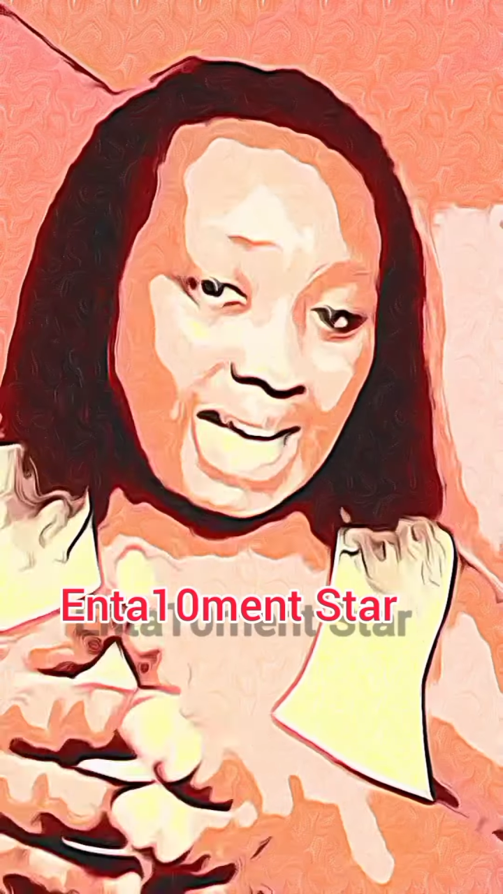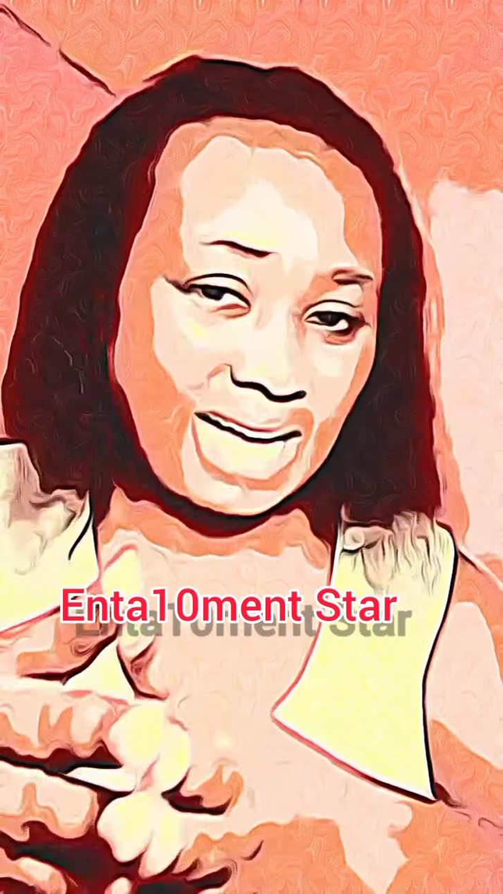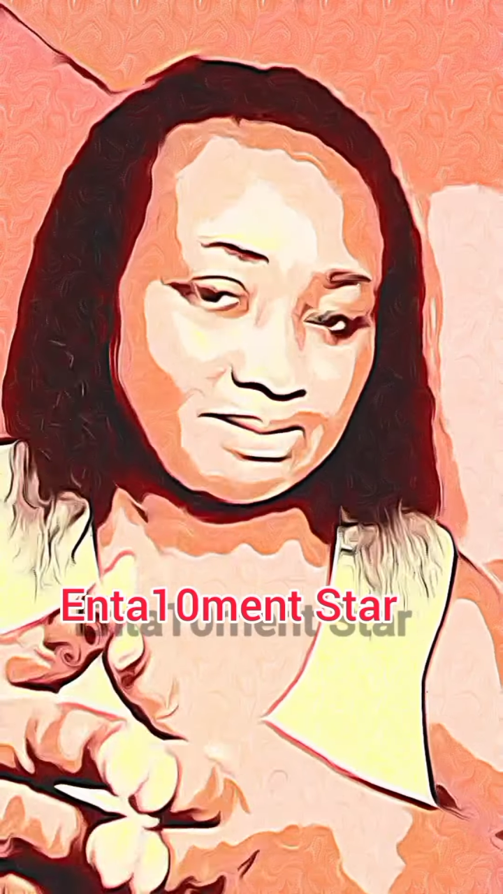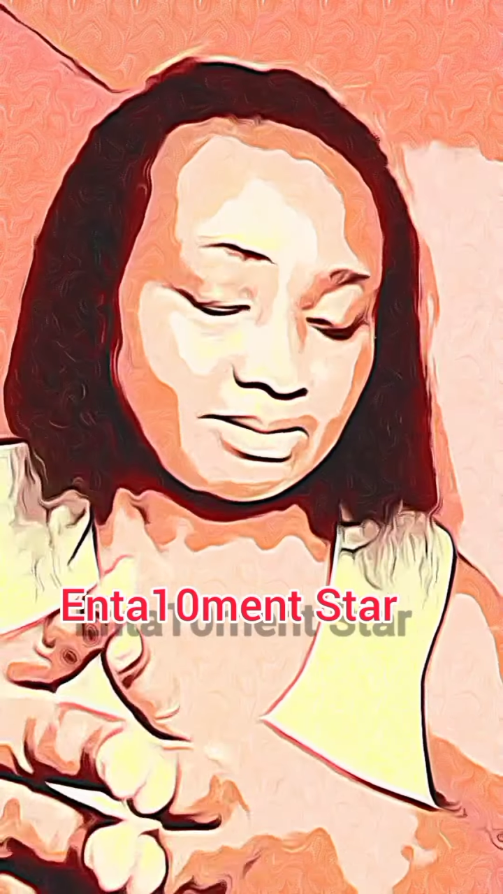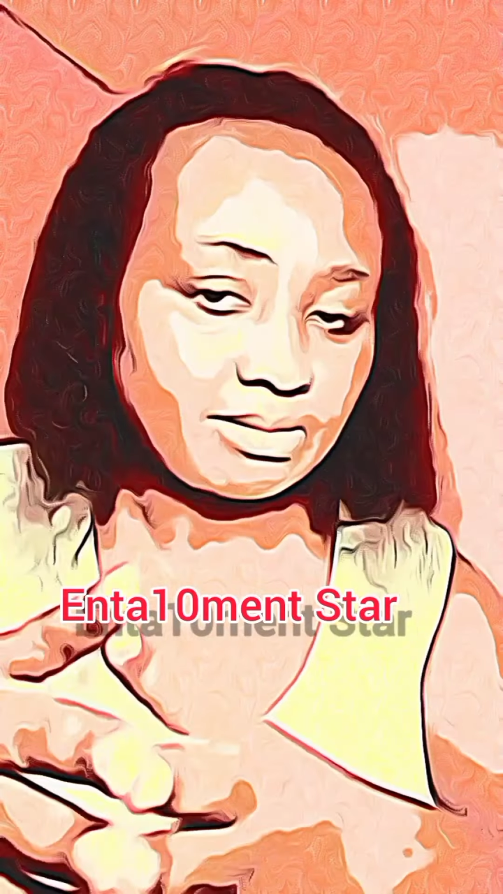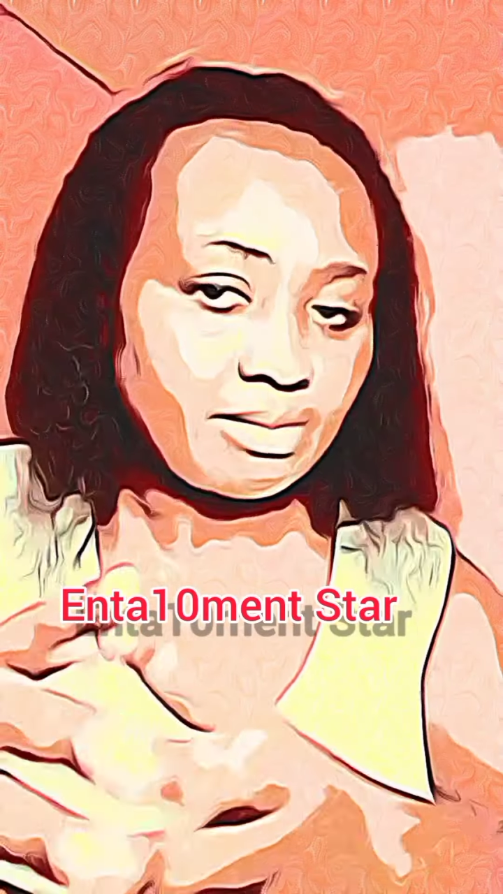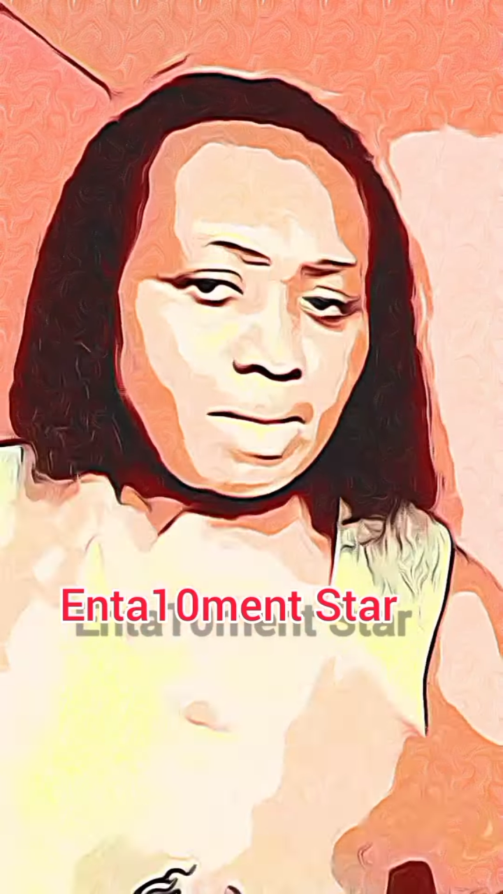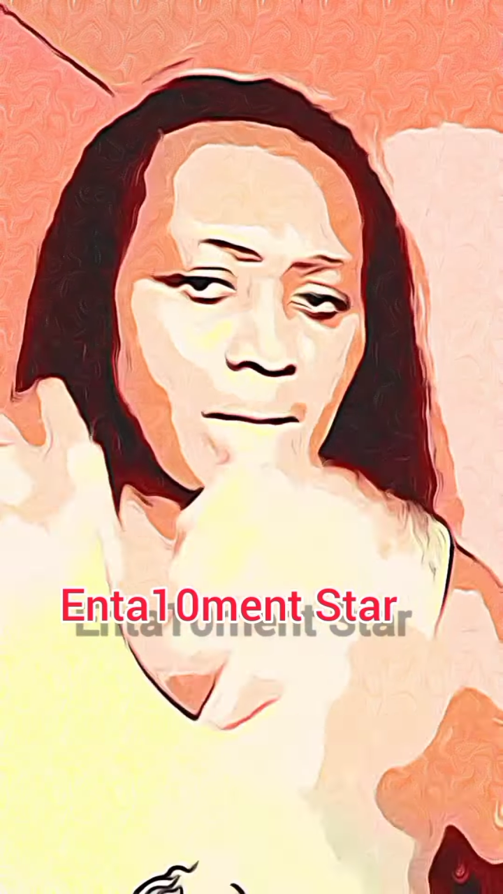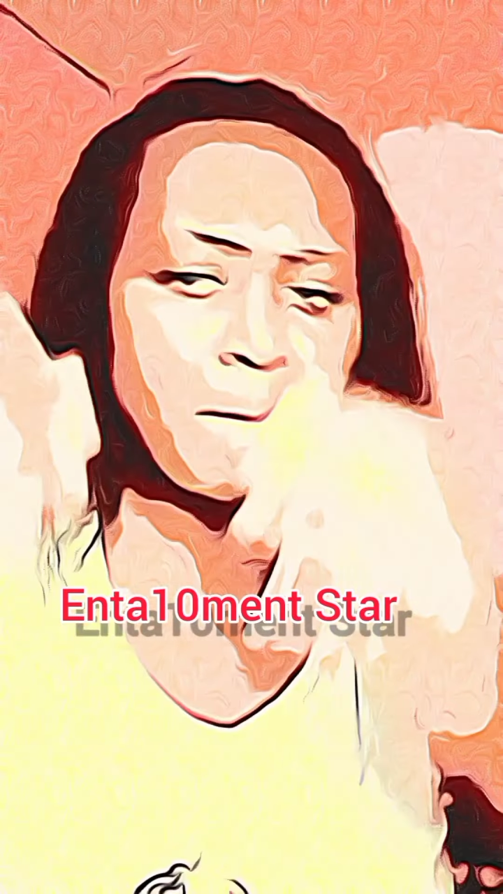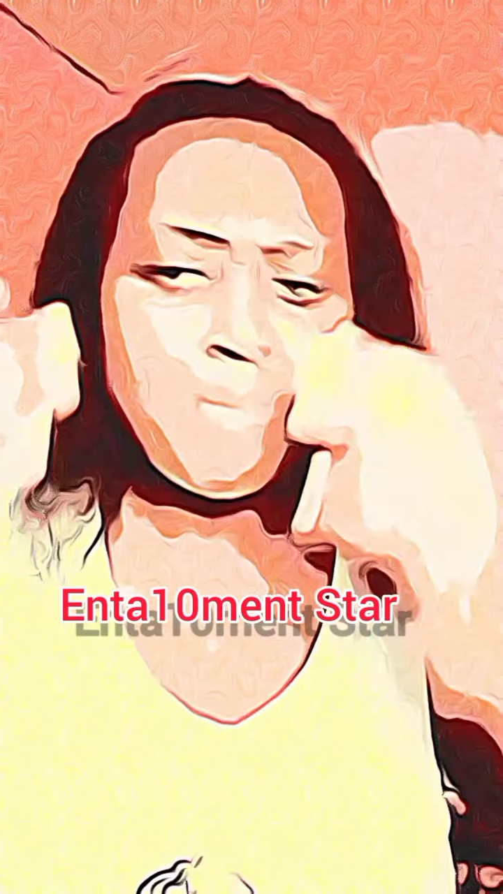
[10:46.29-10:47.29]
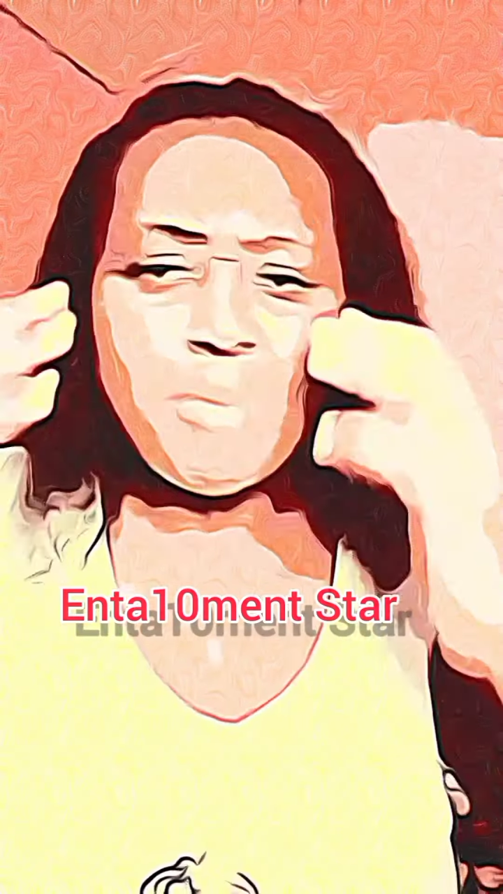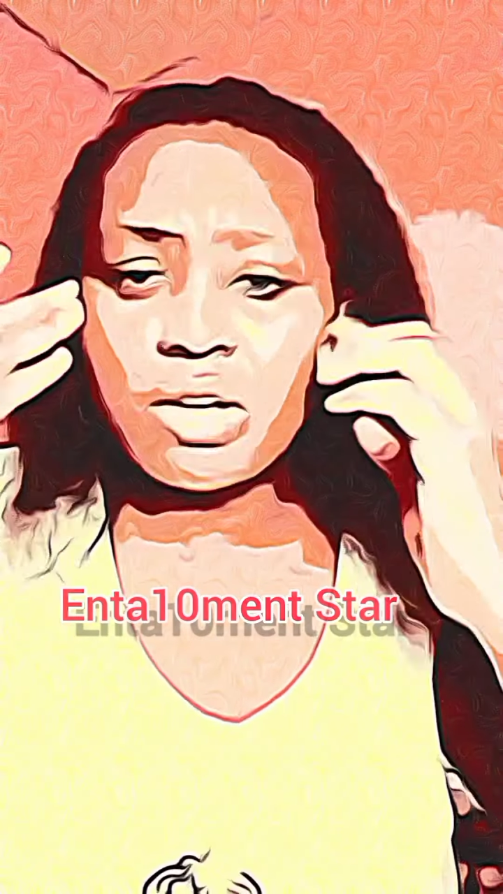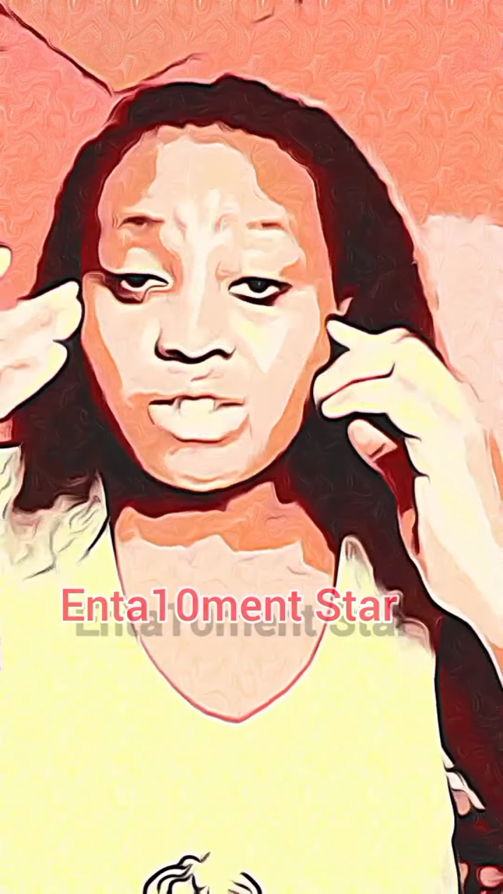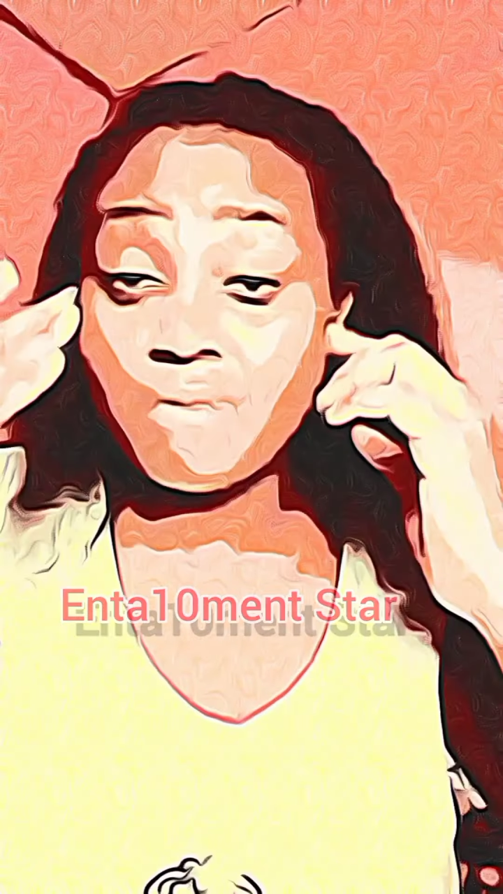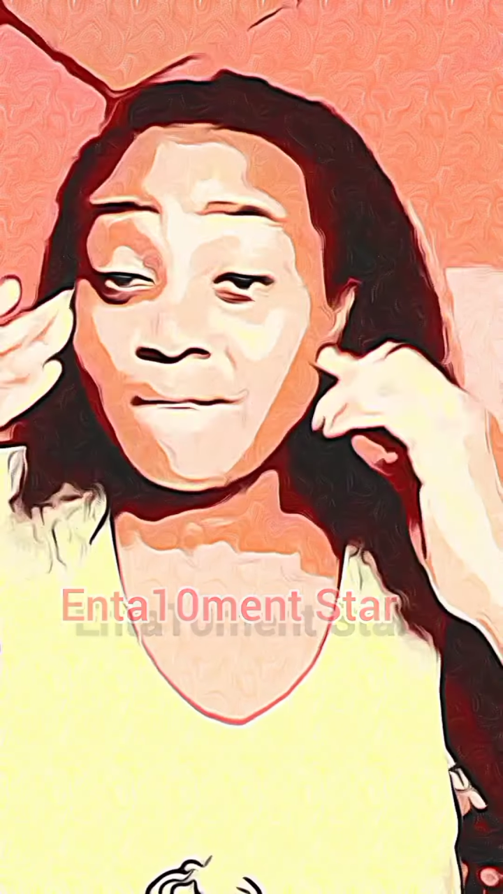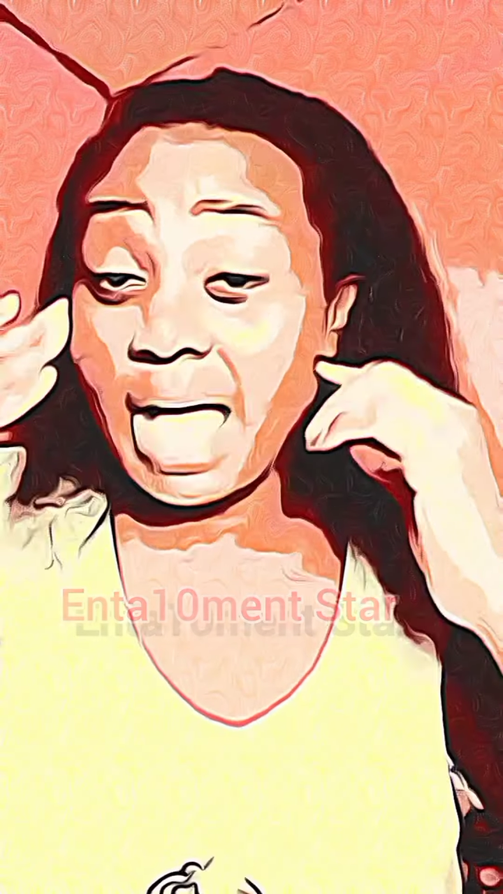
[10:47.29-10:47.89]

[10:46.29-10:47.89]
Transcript: Maybe because of their exposure,